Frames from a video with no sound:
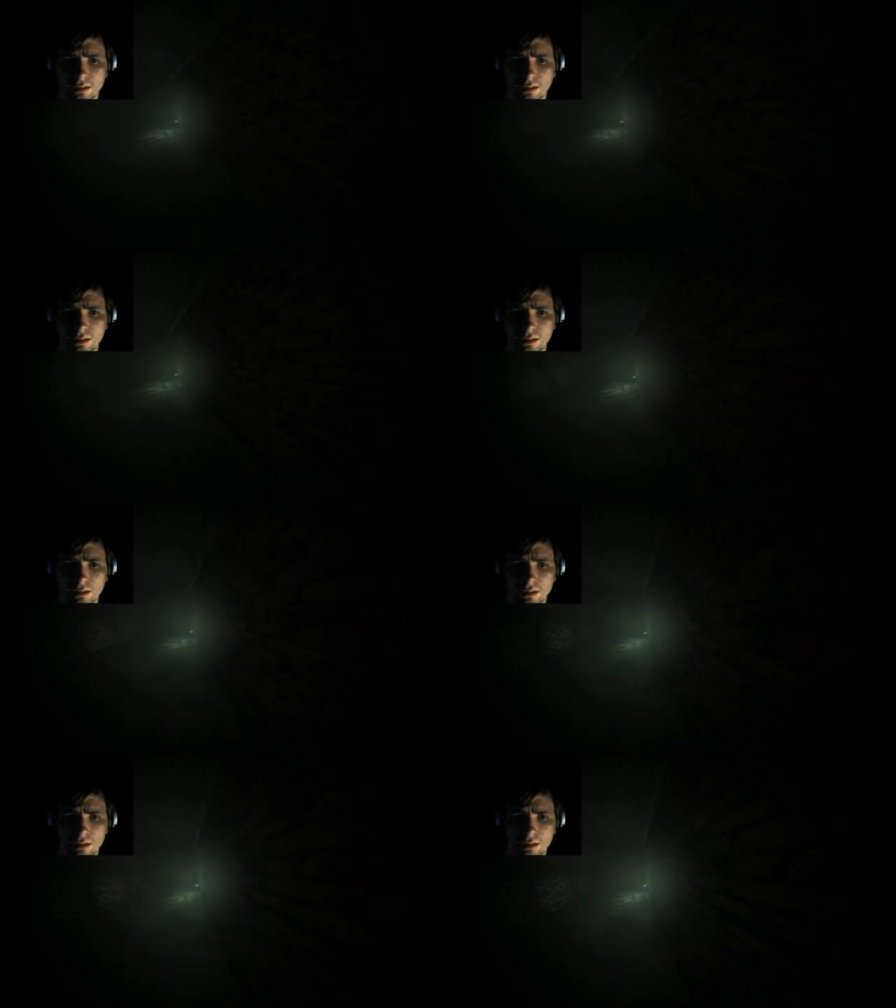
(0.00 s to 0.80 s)

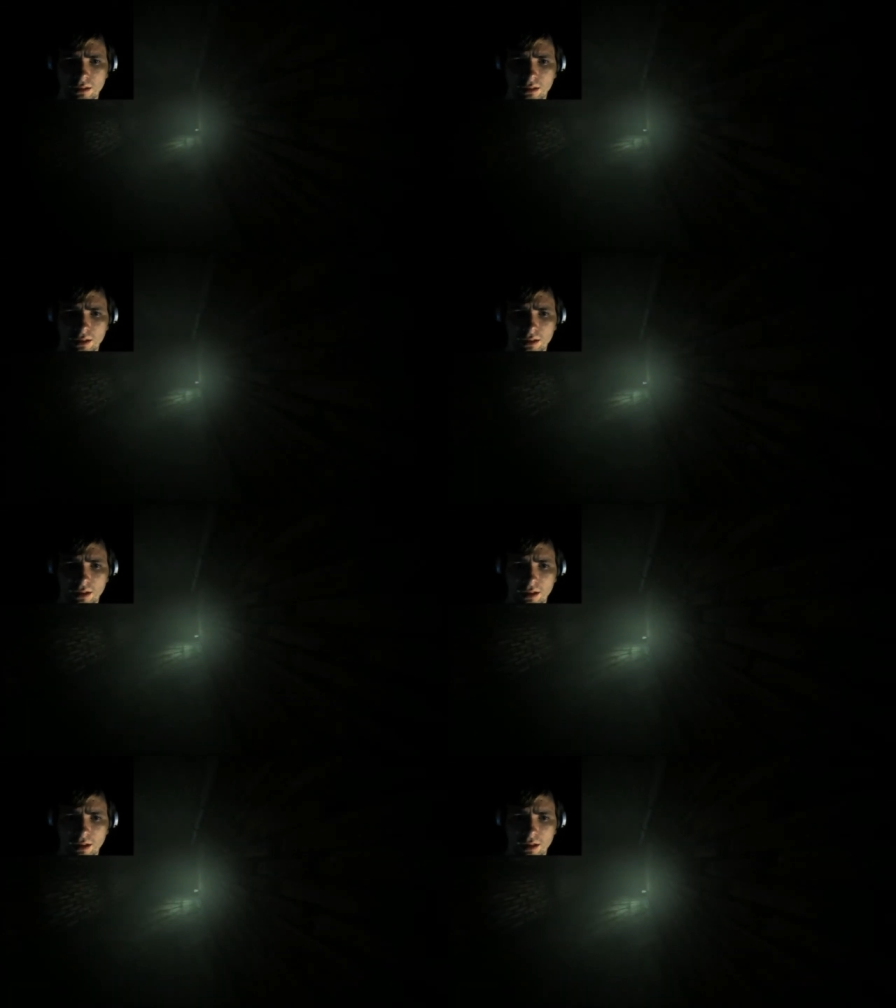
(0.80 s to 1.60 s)

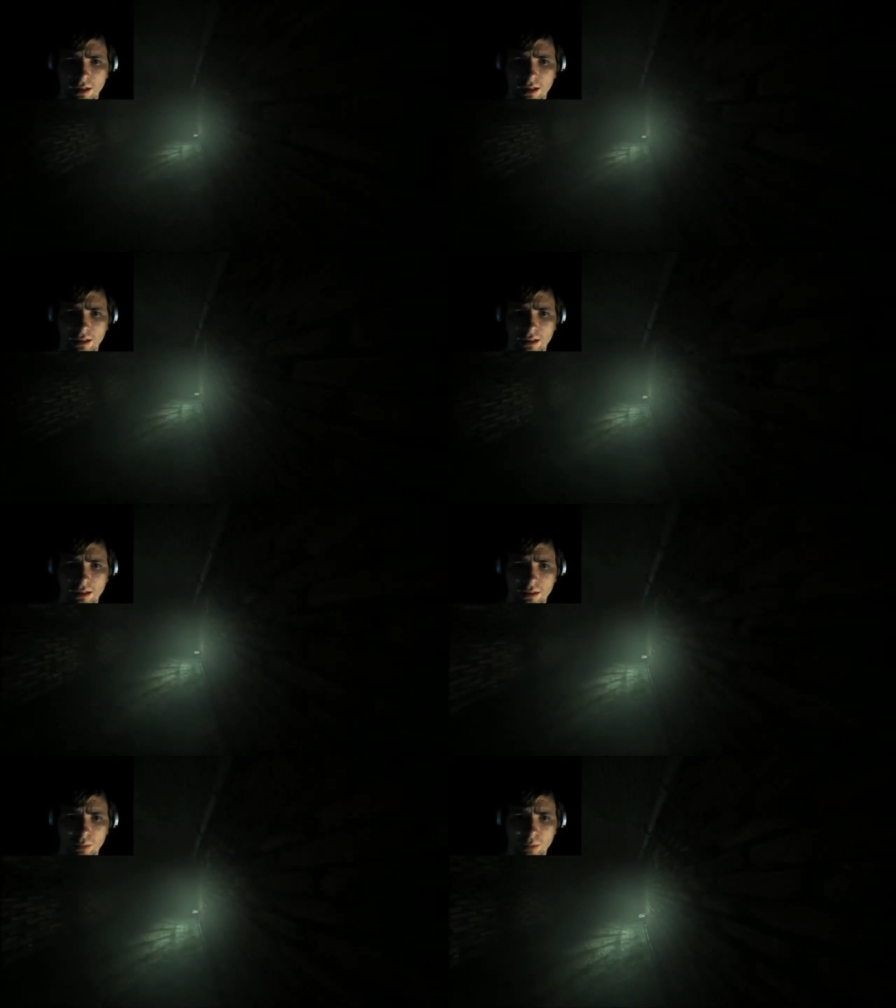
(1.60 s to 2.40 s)
I get it that
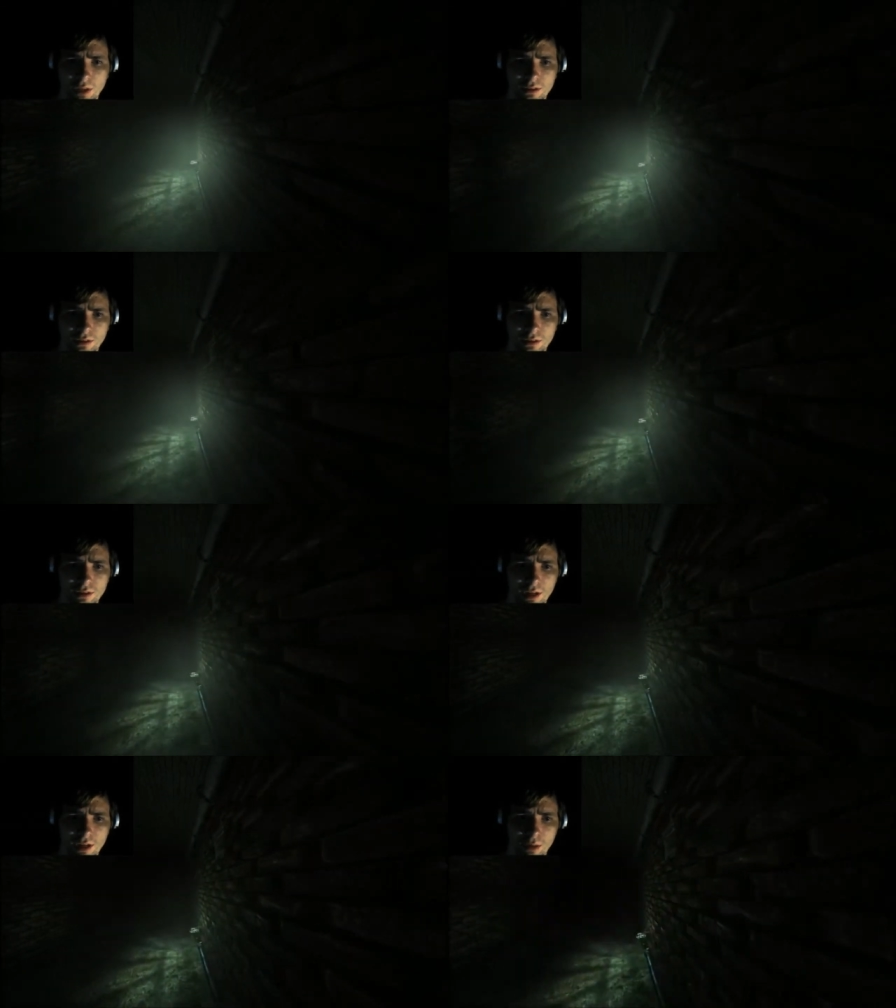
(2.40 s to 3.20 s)
the monster is
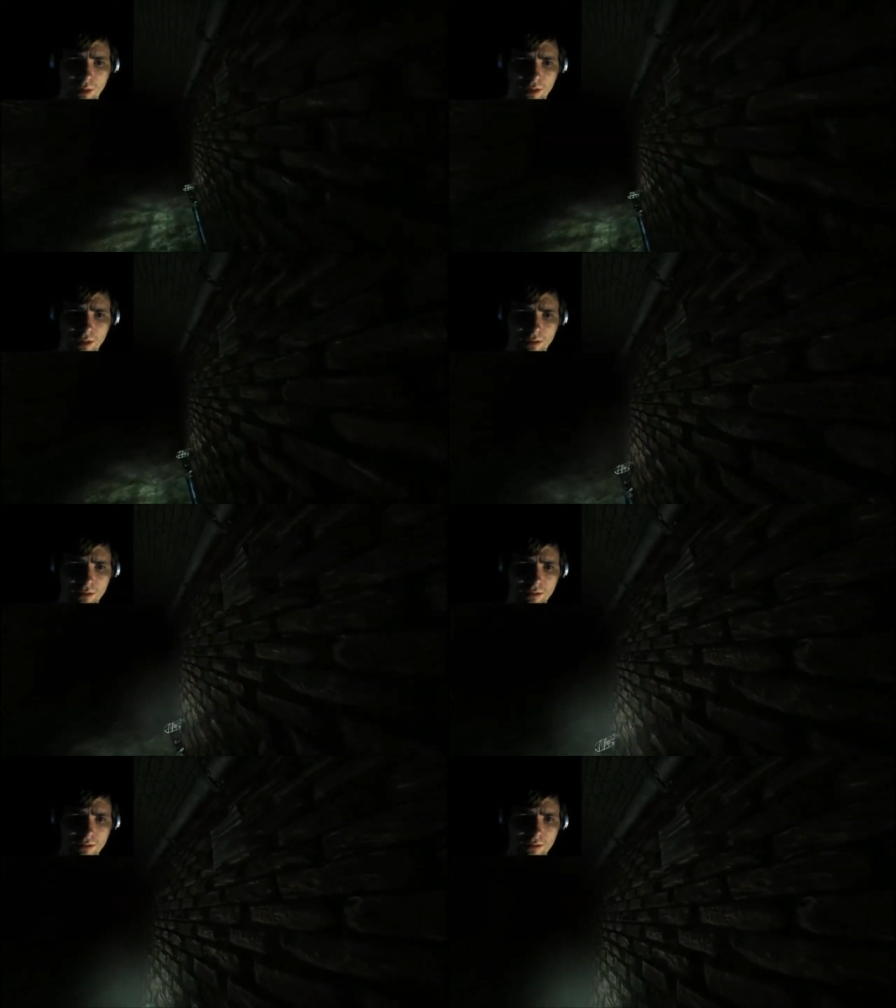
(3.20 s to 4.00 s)
scary.
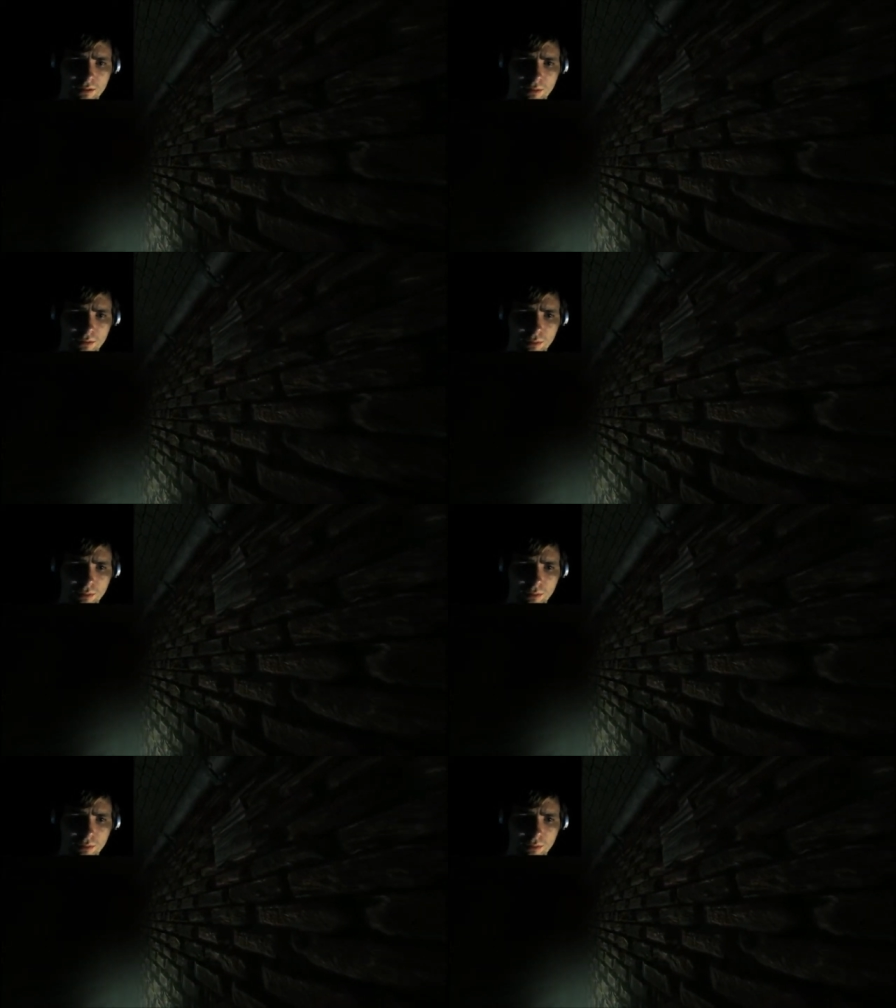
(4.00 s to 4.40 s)
But